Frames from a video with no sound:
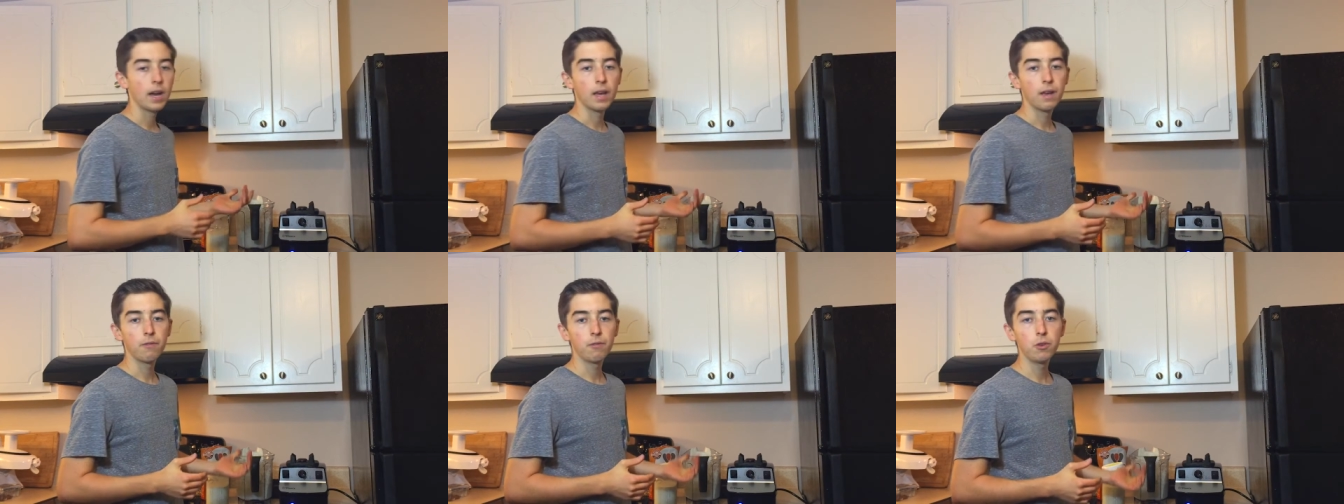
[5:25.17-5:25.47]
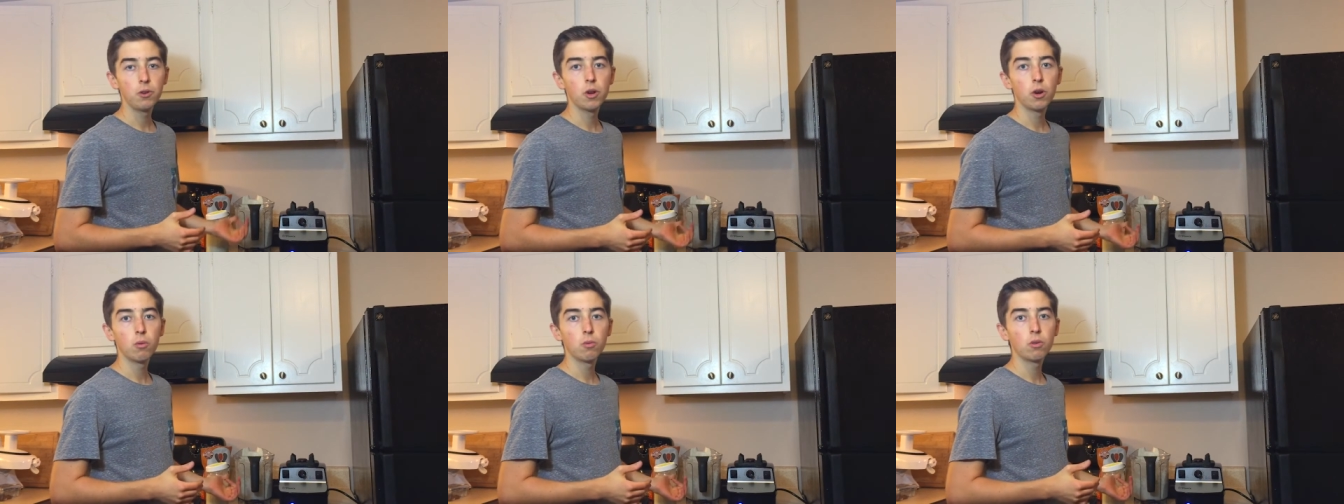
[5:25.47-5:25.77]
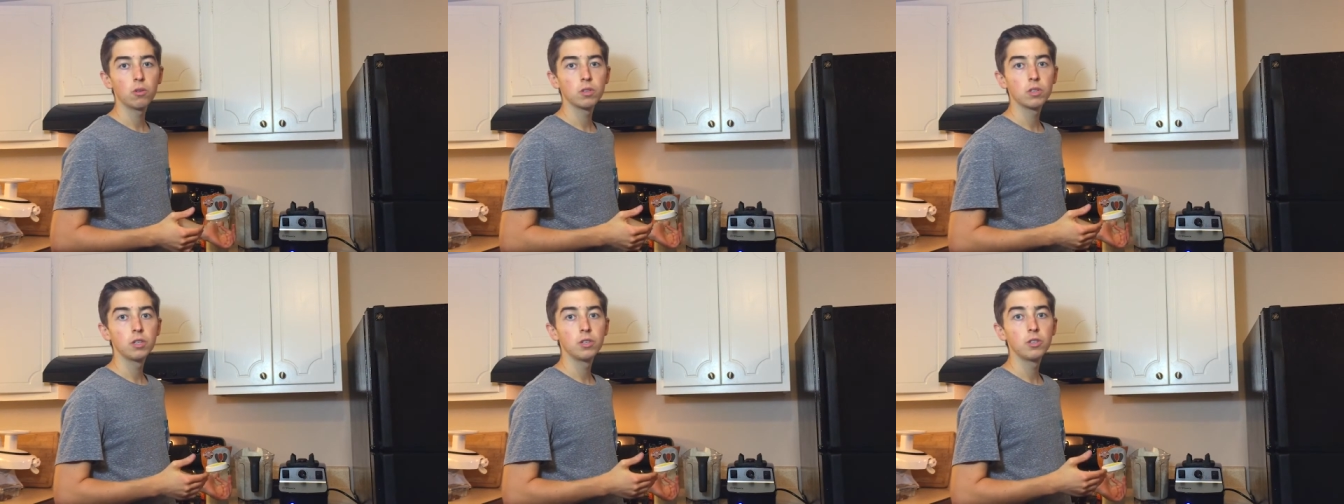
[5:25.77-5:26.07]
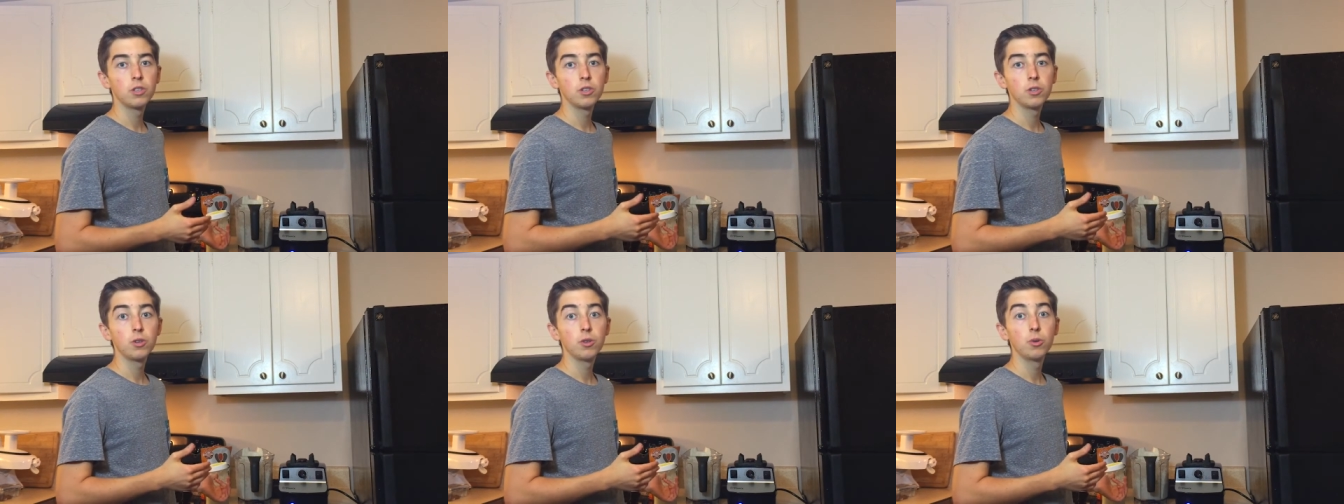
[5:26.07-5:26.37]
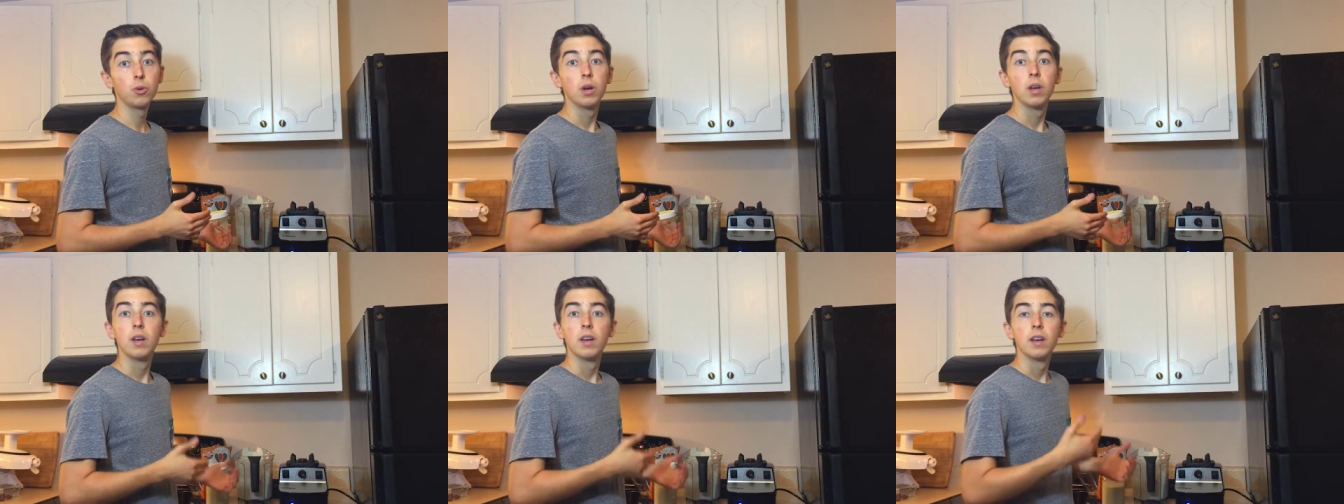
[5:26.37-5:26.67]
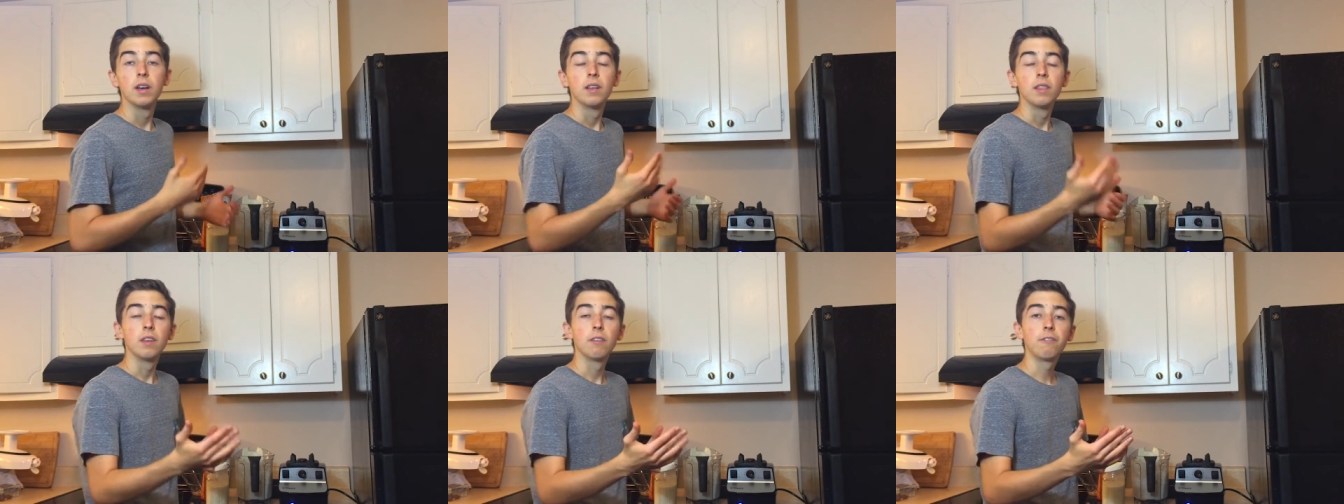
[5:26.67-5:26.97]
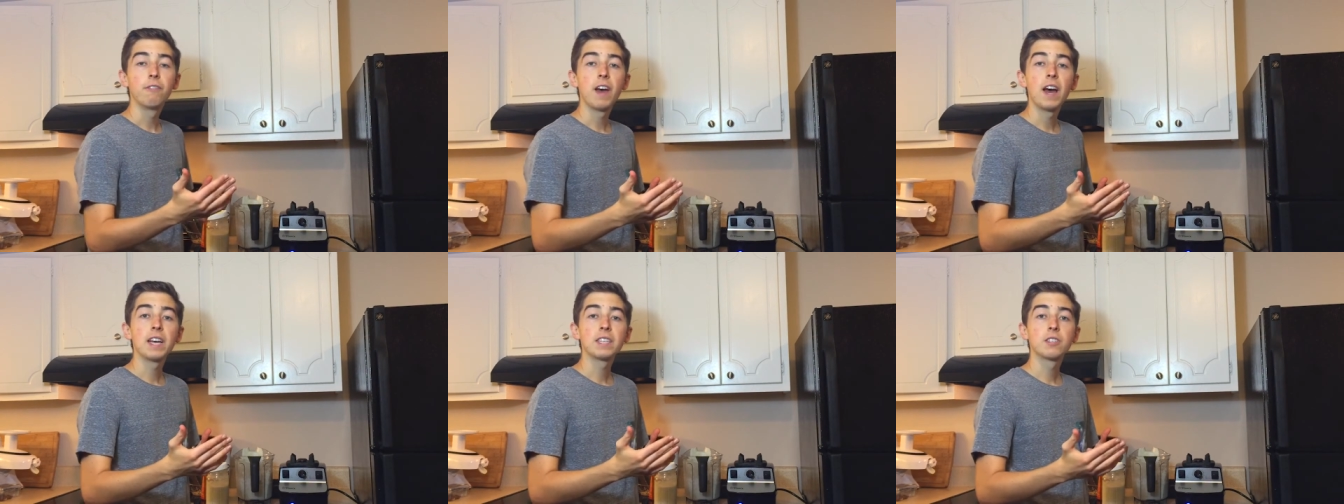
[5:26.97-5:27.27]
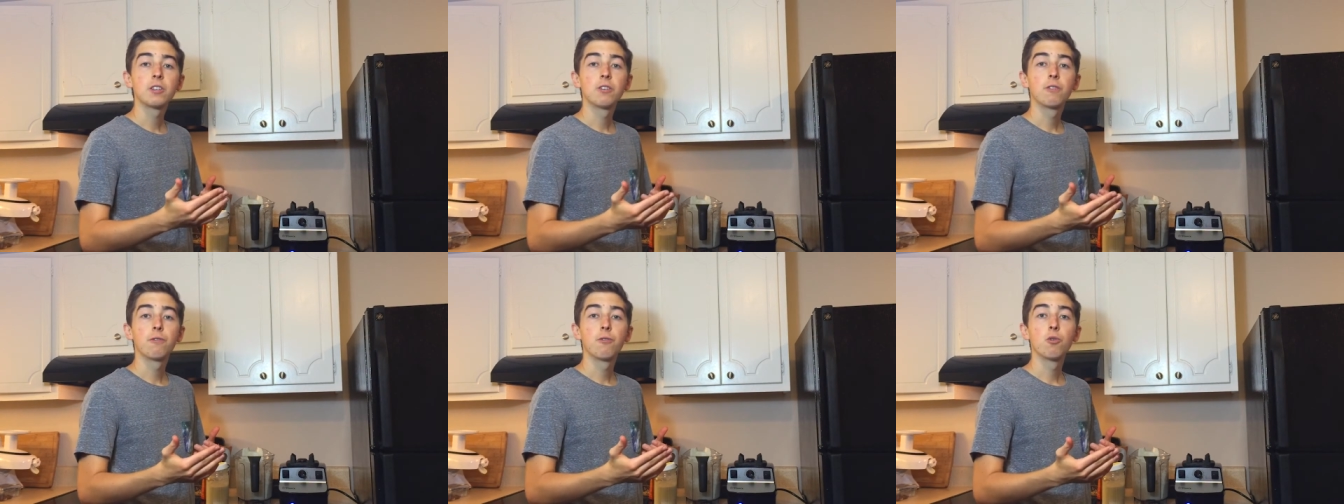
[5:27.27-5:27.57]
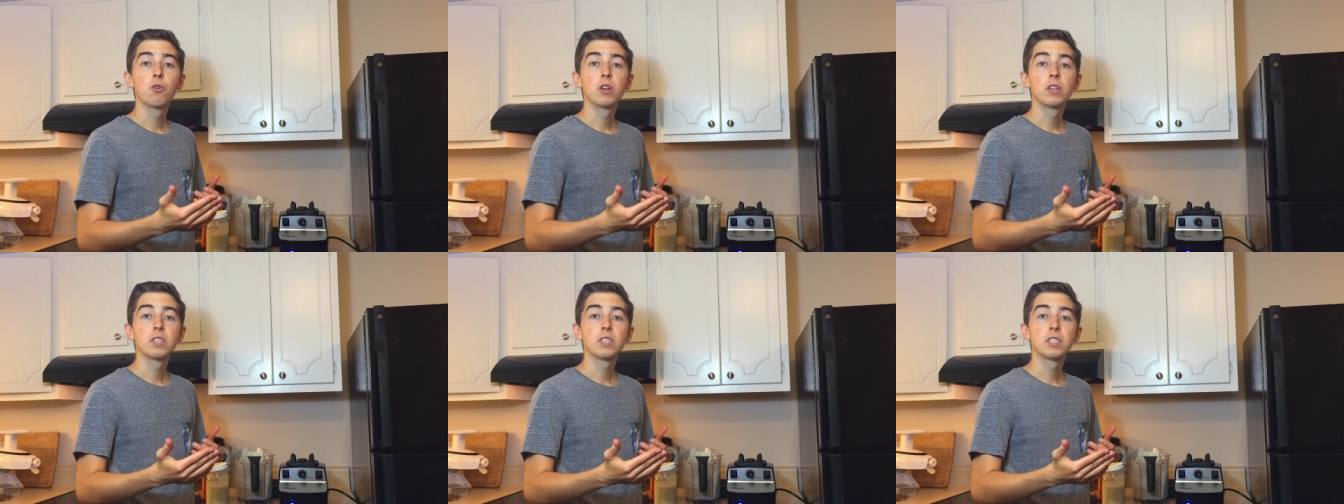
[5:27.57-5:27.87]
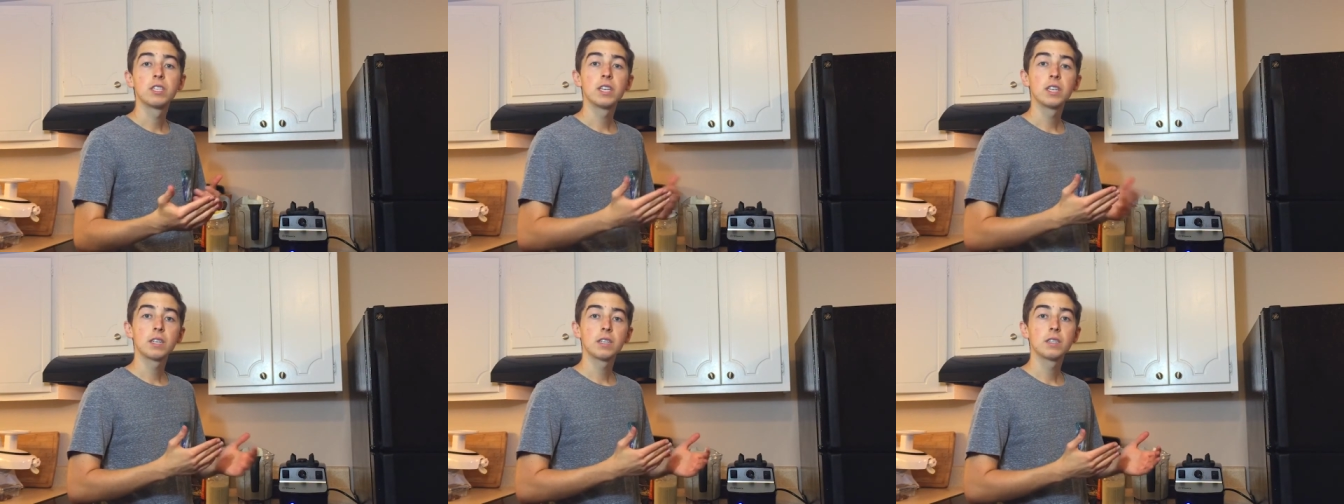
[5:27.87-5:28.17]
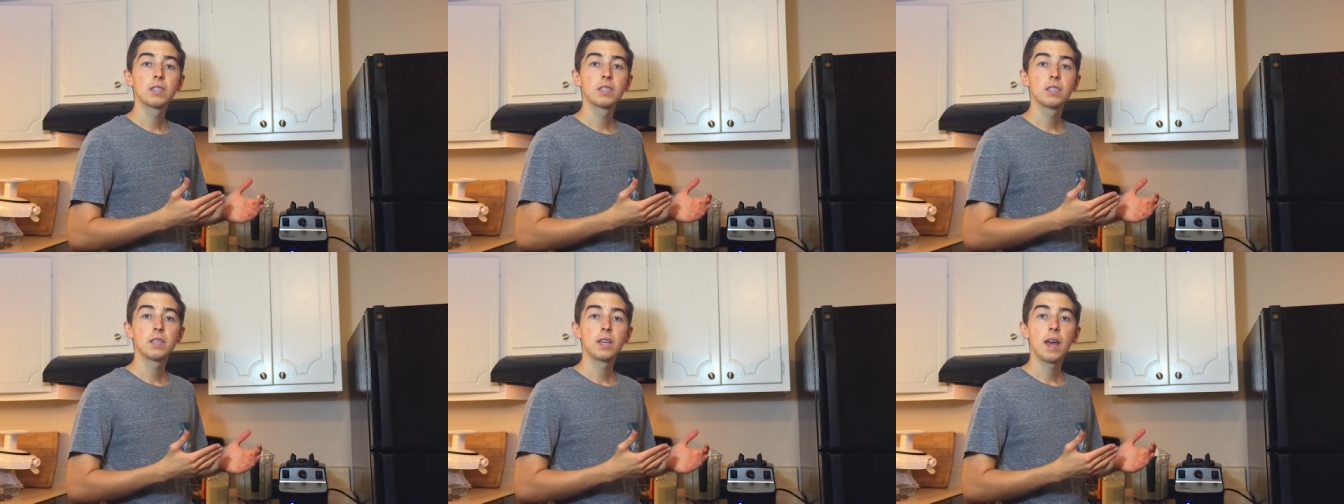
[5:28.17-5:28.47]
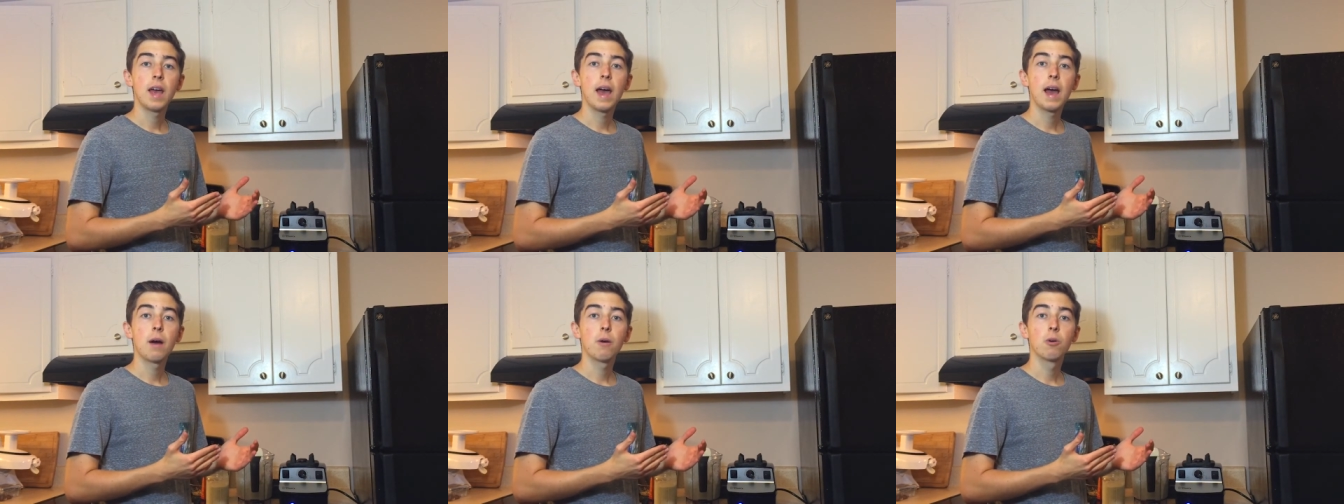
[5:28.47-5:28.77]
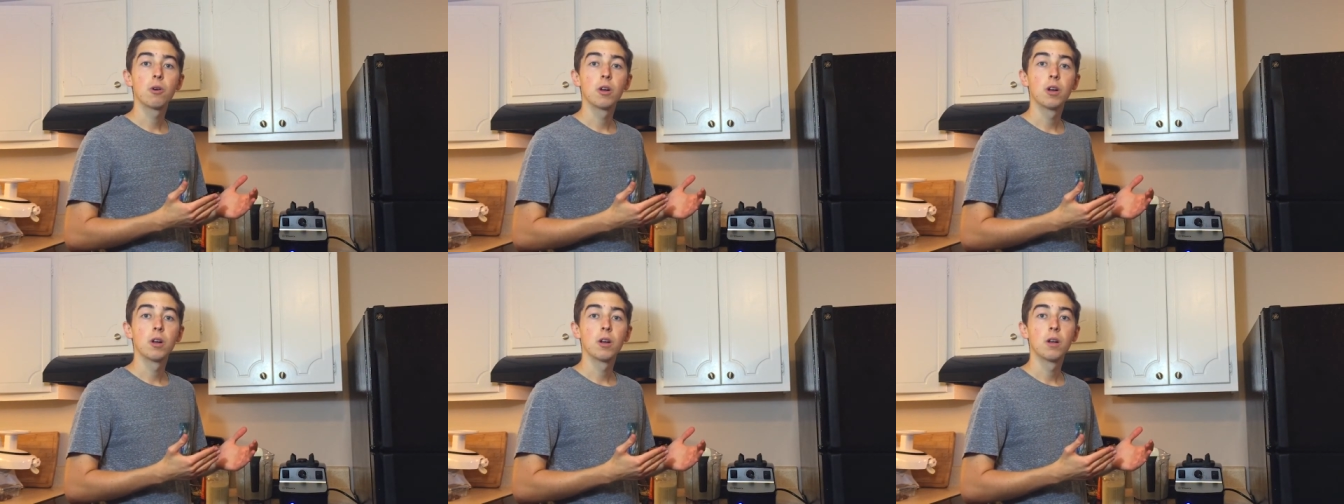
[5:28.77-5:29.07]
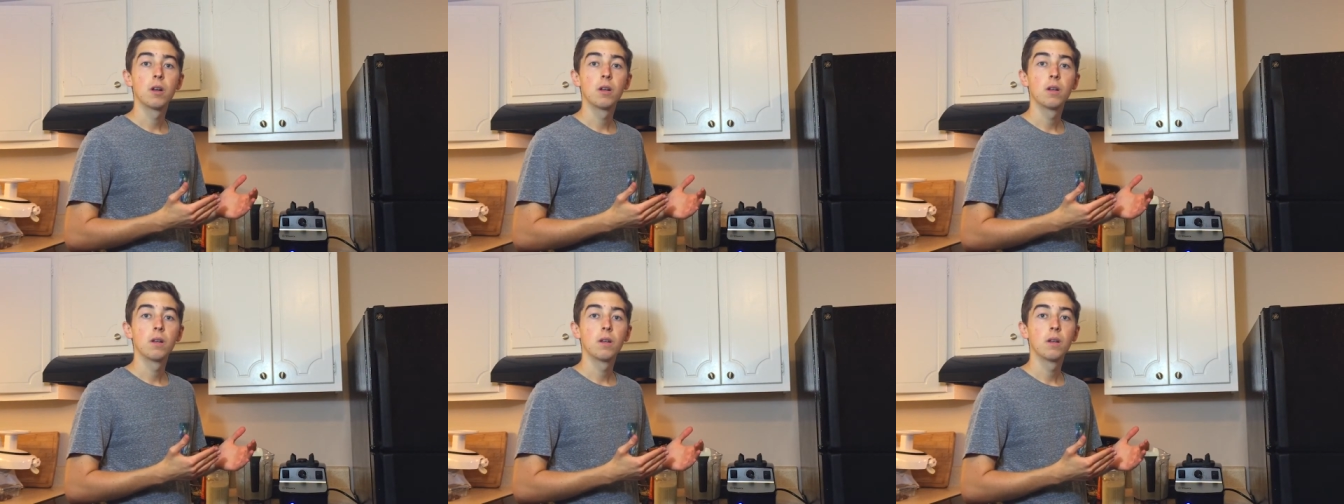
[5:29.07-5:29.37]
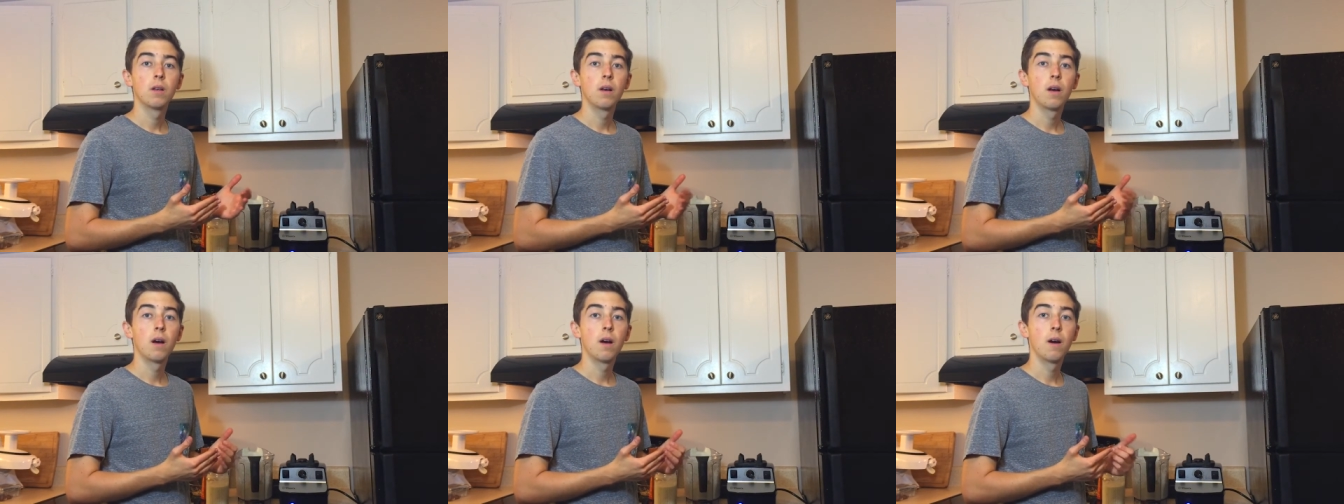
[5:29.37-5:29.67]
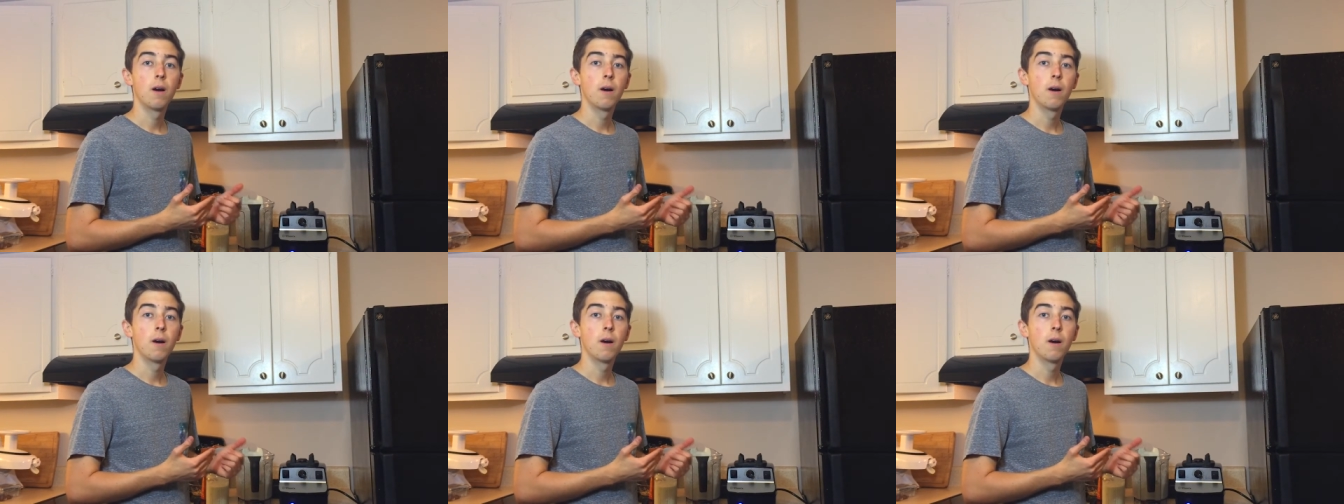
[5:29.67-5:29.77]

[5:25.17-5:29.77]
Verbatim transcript: yeah, if you don't want to do the faster 4 to 6 hour